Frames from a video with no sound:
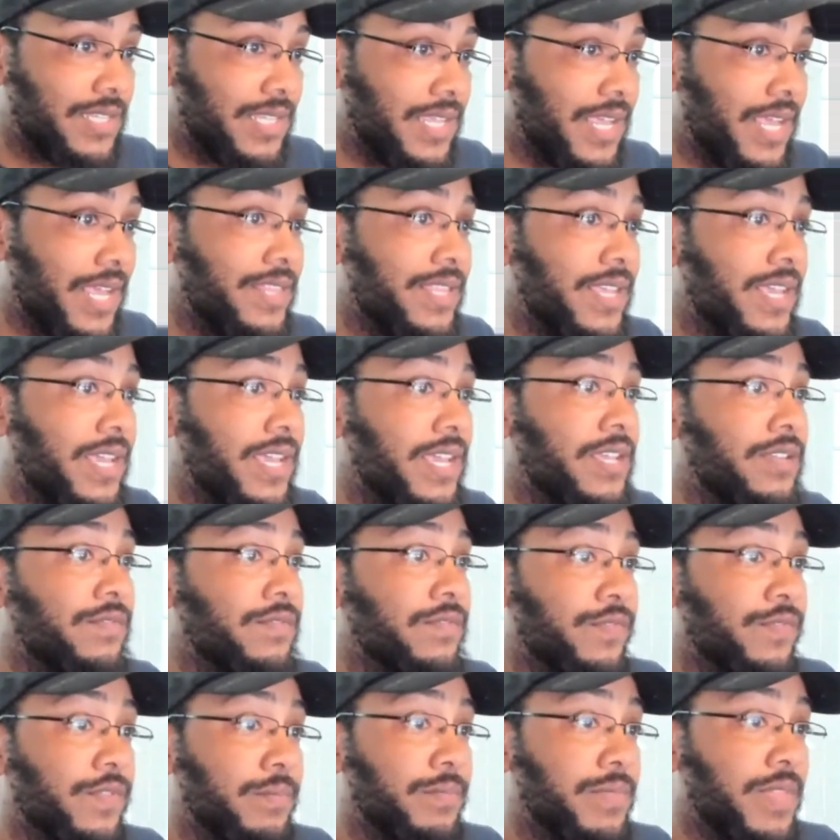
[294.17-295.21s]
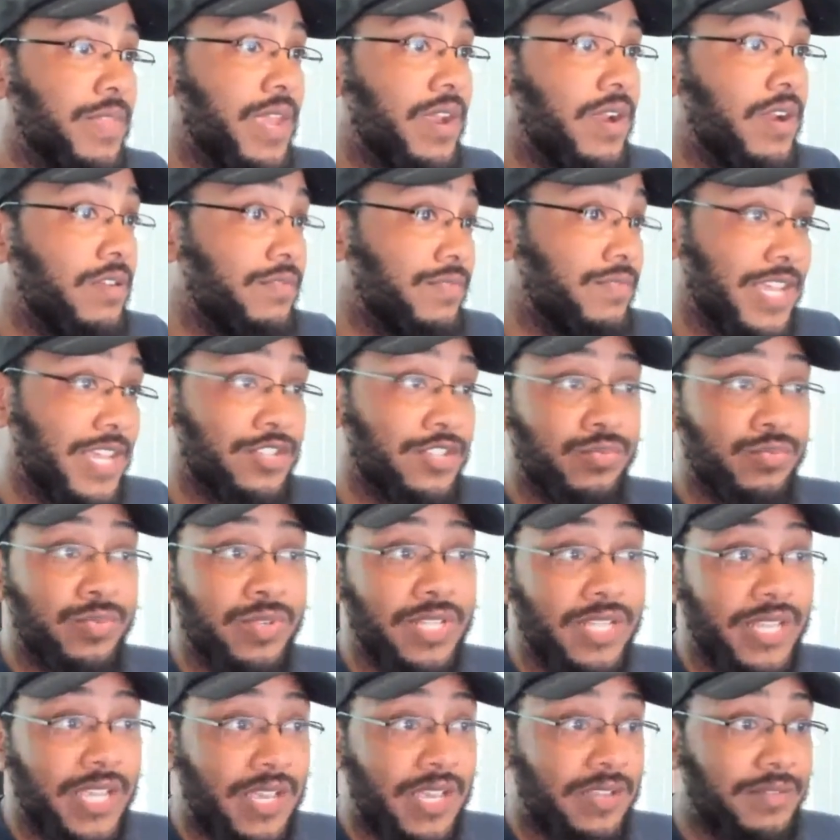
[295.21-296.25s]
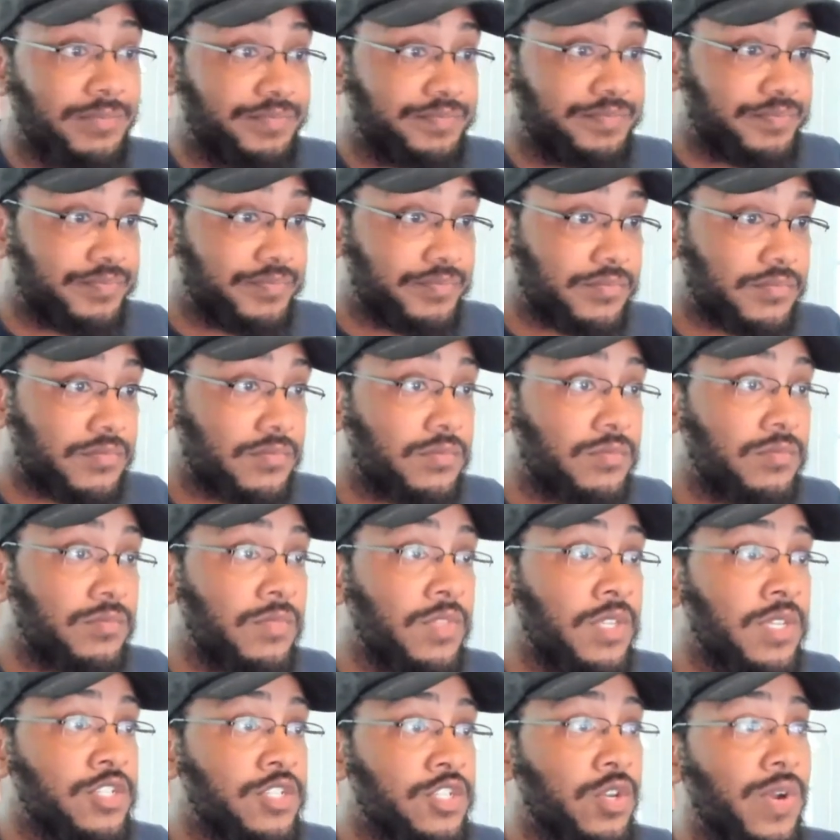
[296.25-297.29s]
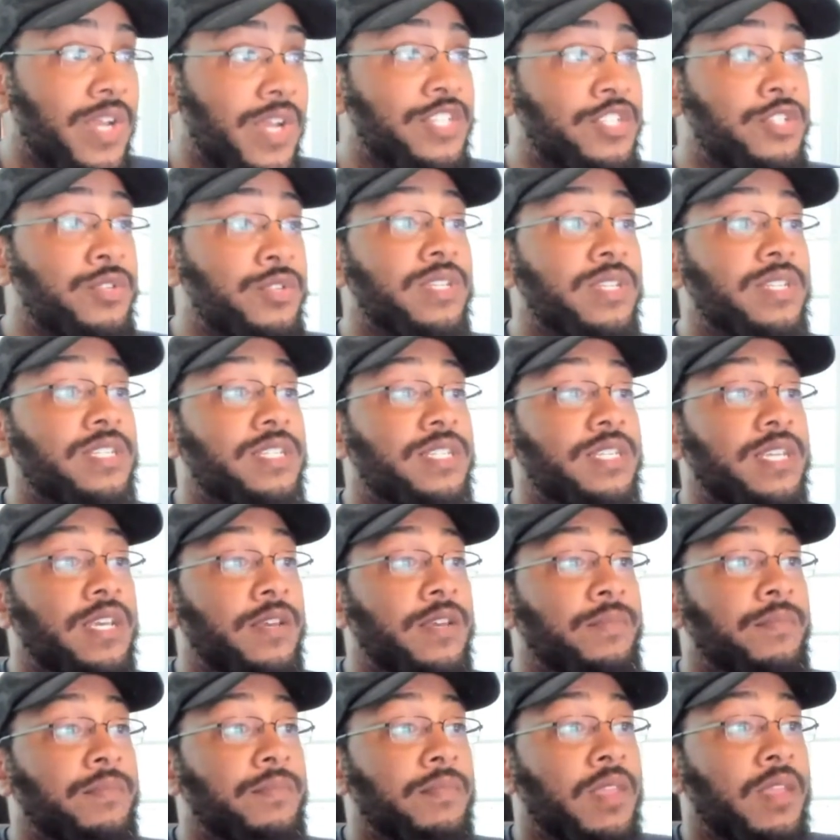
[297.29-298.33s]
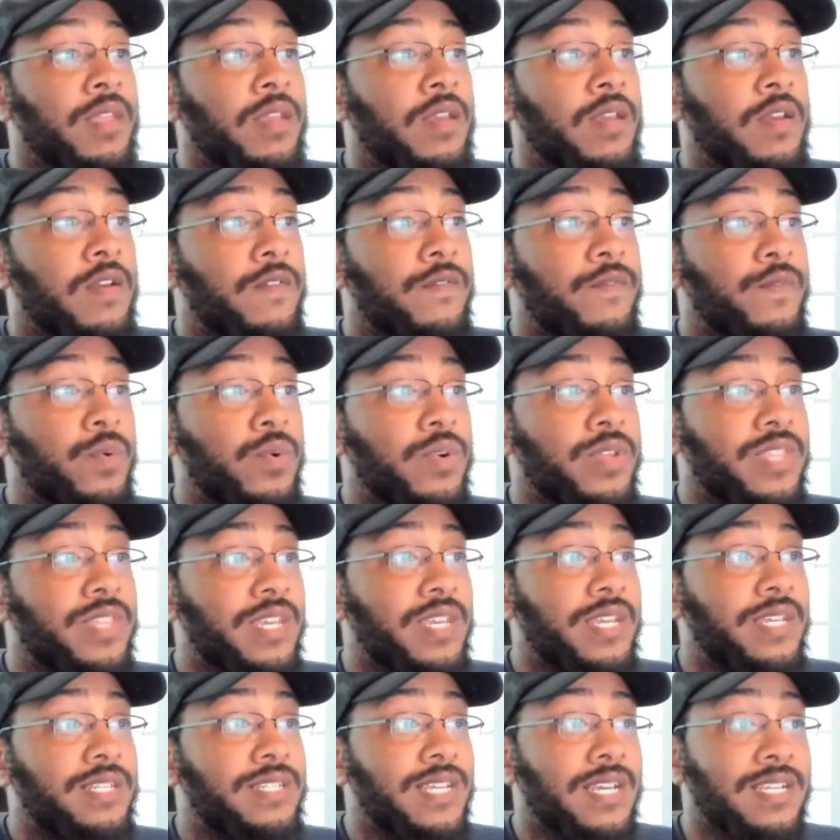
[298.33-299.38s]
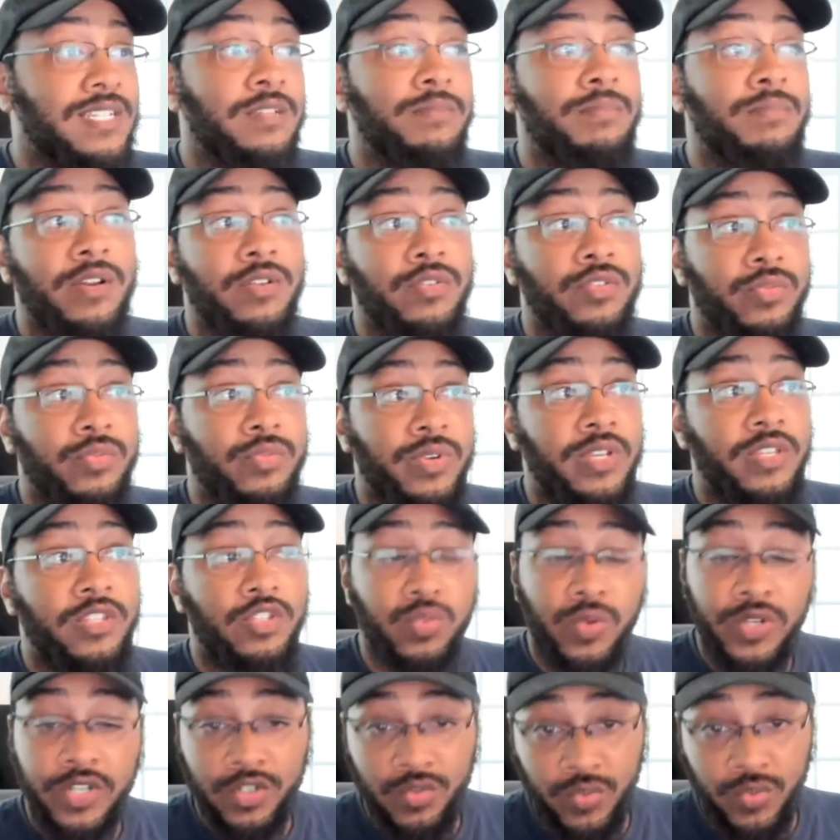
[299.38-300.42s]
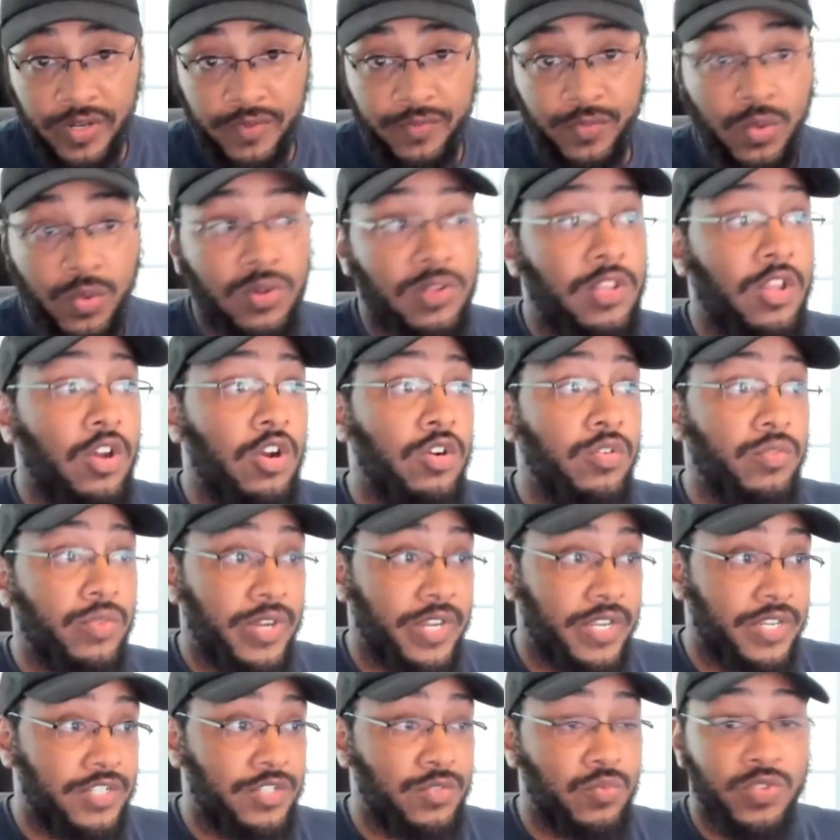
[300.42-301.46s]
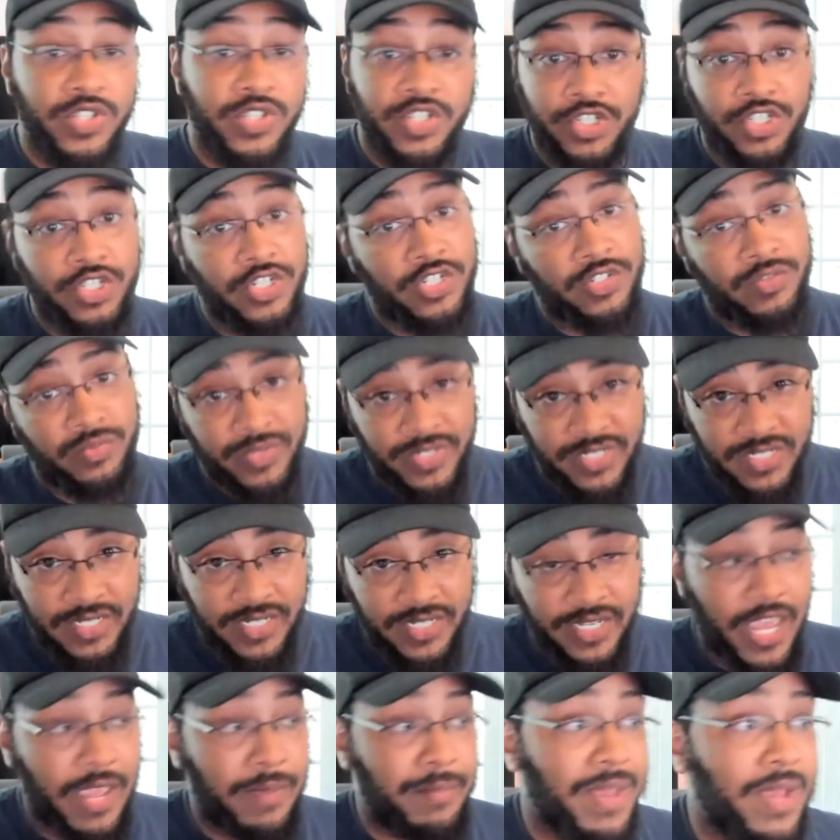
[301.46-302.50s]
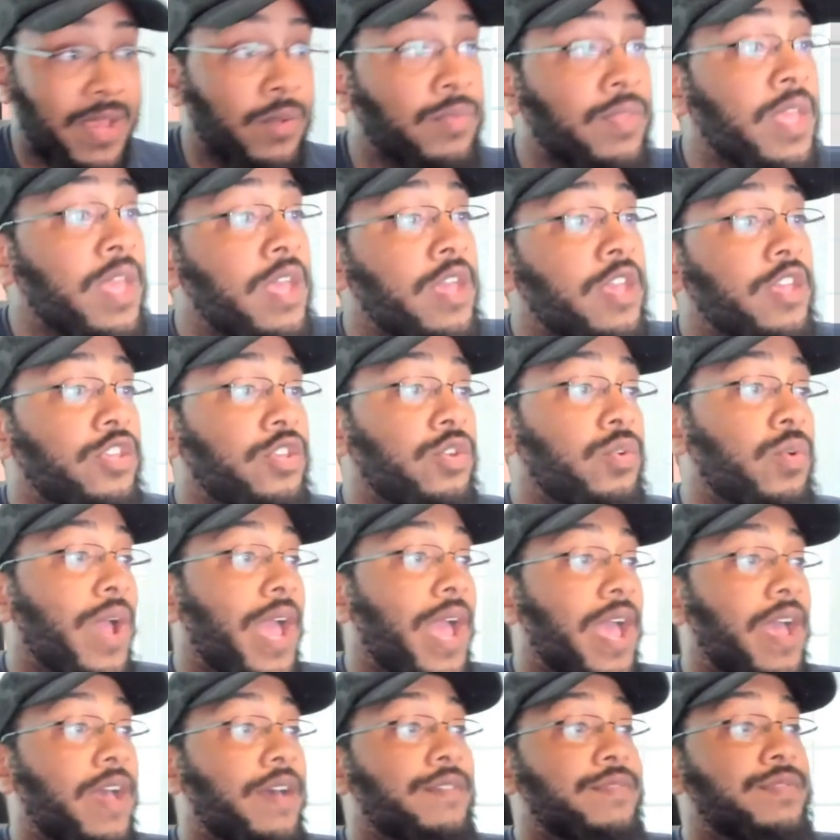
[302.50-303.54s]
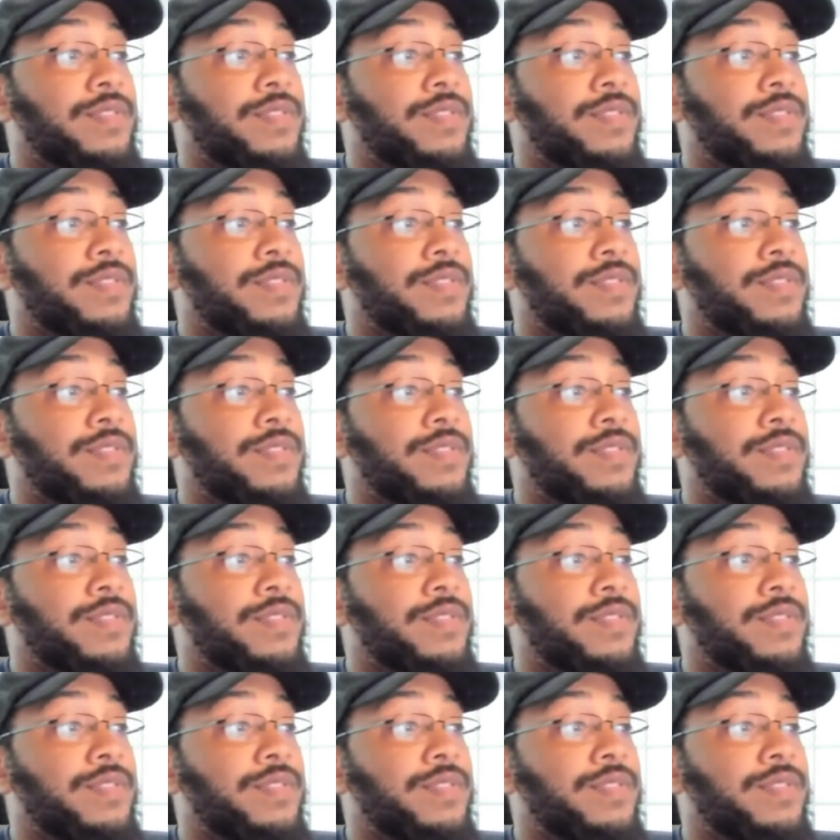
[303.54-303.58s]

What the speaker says: And then from there, that's really it. So as you can see, For the Tesla Model 3 2024 long range, which just recently came out, you have